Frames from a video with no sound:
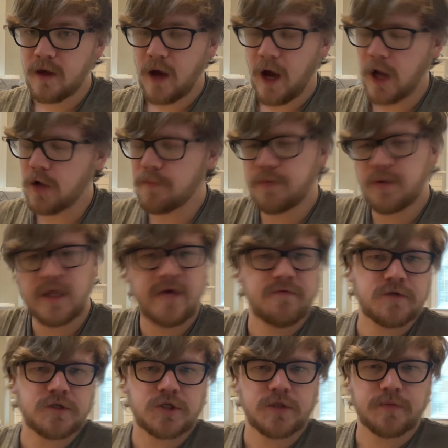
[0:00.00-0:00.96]
I don't
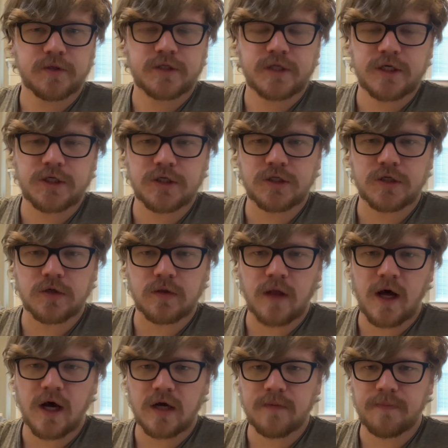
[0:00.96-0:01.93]
believe in superstitions or
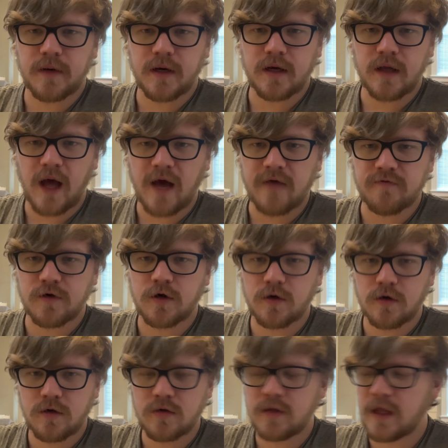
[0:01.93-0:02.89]
luck, but I've
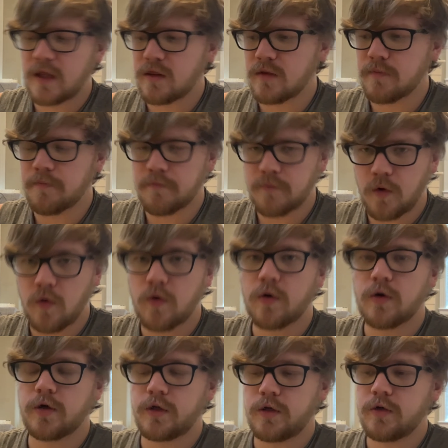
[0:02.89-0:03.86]
heard that the
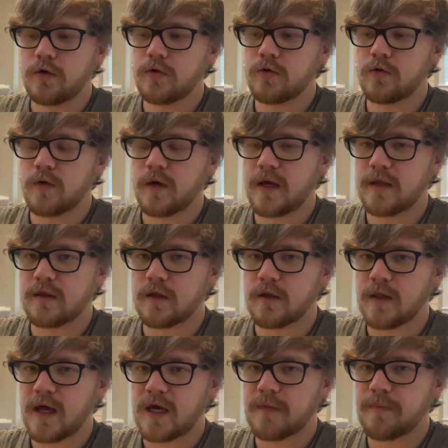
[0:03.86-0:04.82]
more you hit the
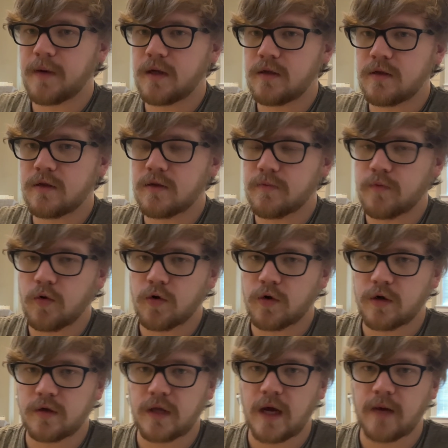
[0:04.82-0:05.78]
like button, the
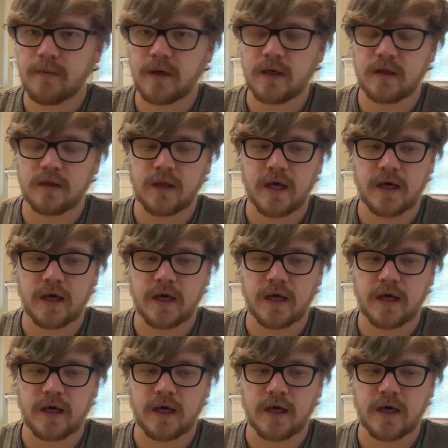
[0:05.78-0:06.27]
more Konami